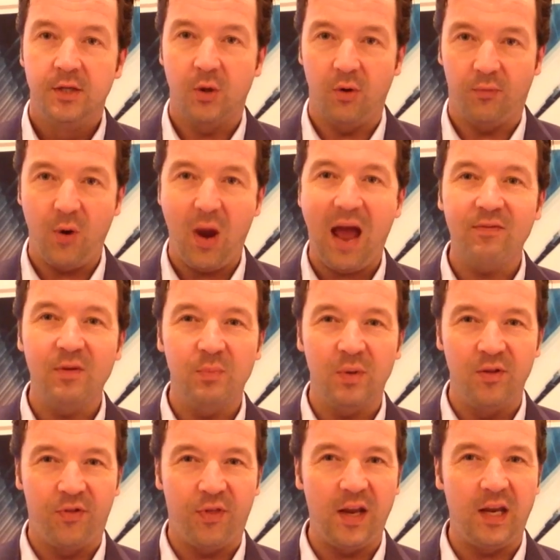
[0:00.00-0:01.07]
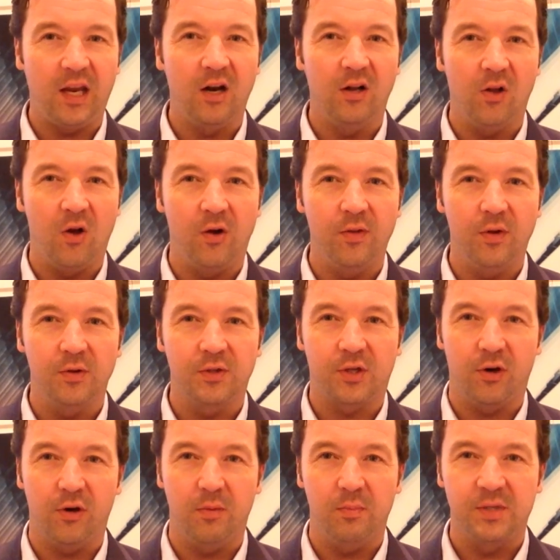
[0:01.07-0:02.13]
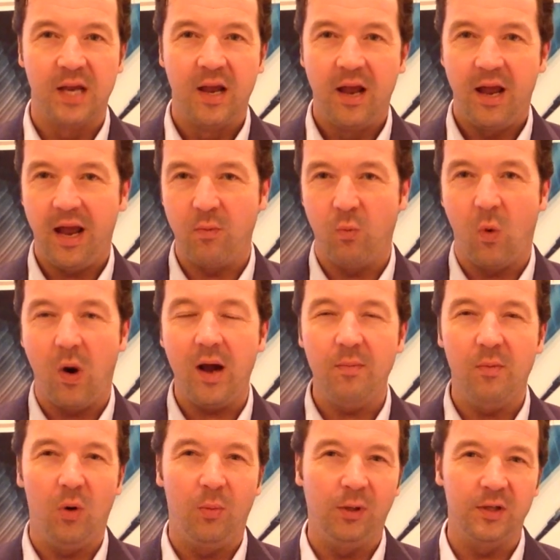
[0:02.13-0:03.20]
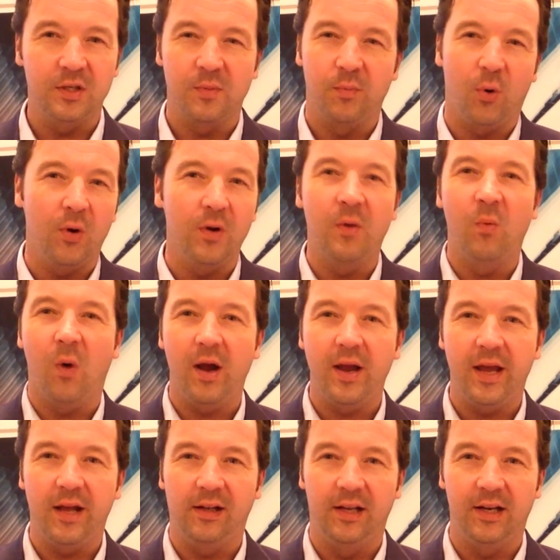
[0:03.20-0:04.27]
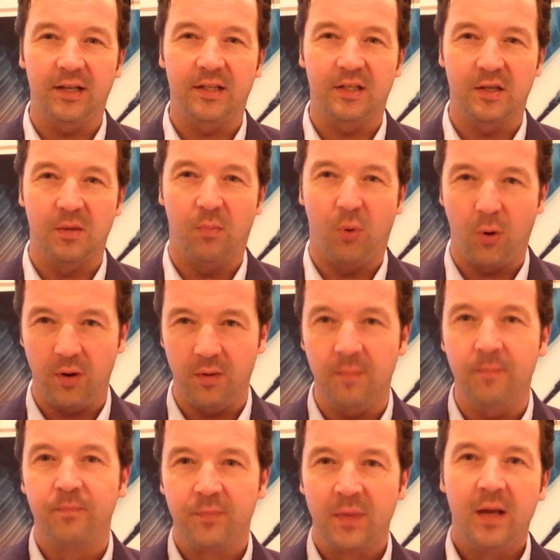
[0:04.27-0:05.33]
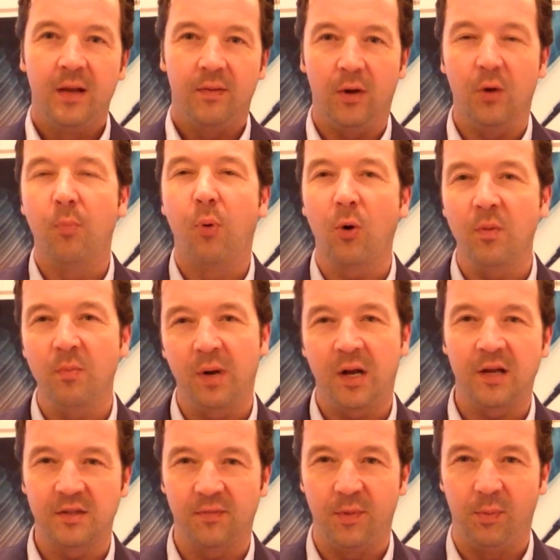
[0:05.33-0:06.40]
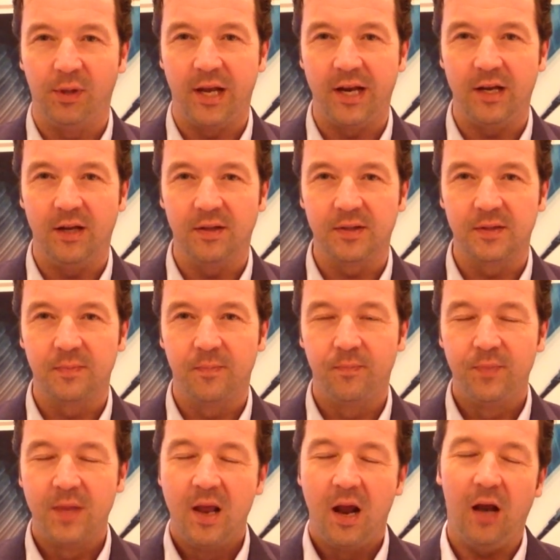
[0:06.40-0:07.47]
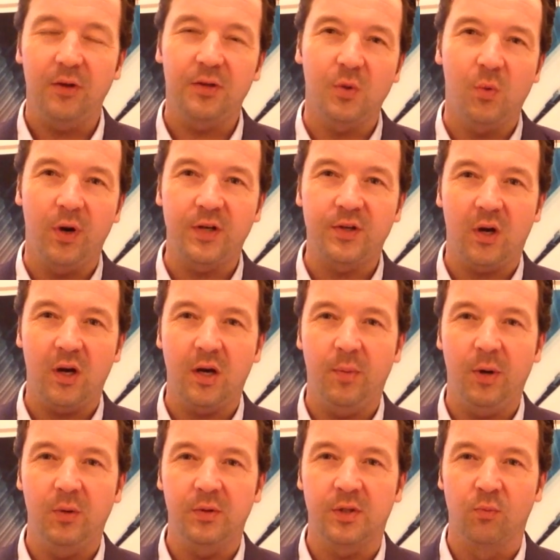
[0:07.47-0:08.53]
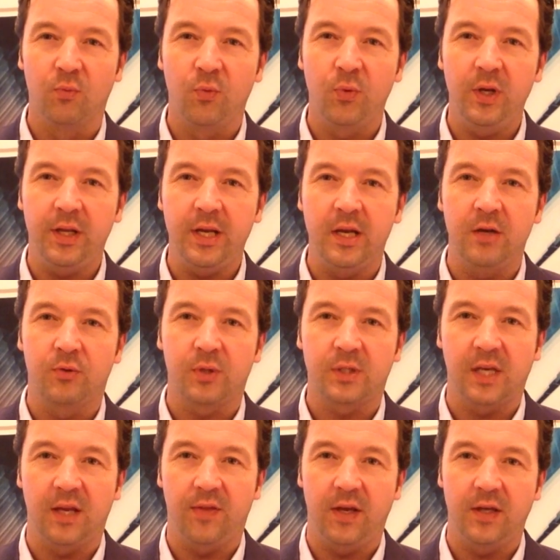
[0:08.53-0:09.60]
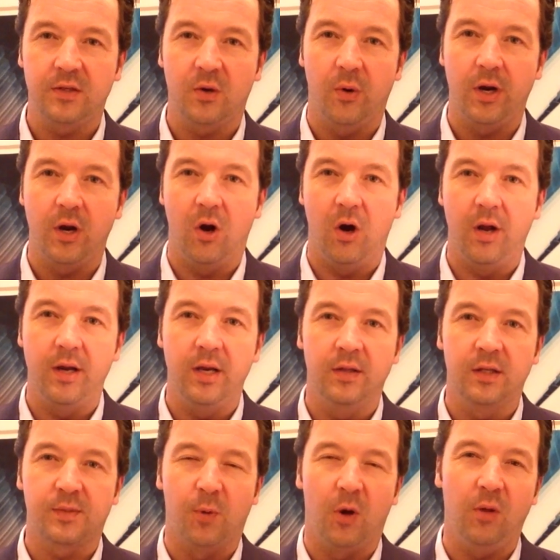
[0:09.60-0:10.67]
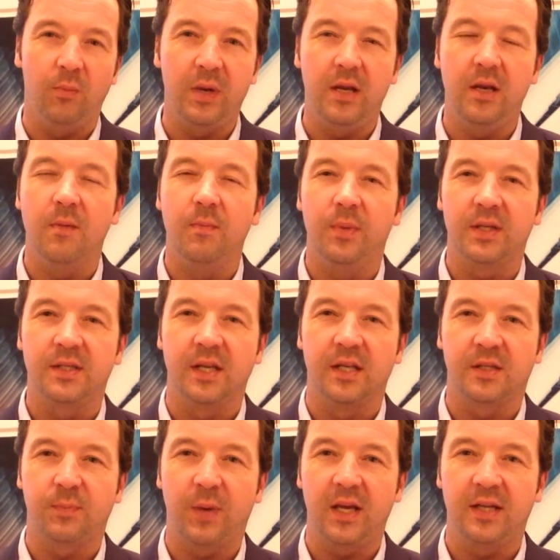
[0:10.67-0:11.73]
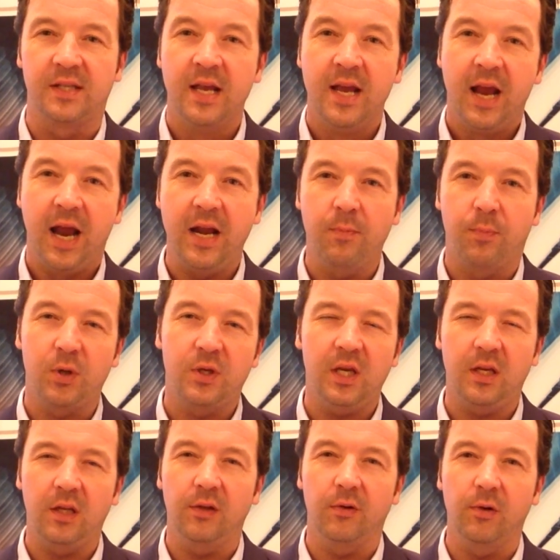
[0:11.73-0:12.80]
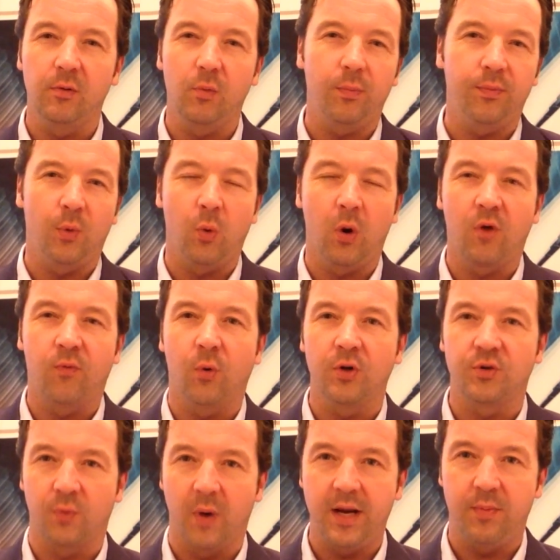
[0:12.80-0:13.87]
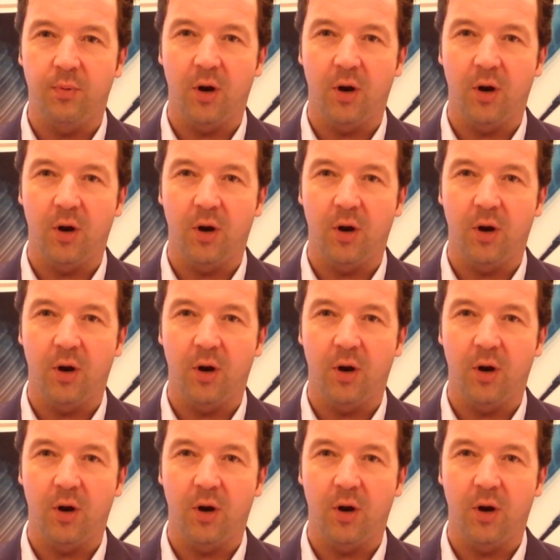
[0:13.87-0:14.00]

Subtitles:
So if you haven't been thinking along those terms and why mobile is important and why analytics is important, they're important because of the millennials. I also want to talk about some really interesting things going on in the small medium business space, and in particular the Workforce Ready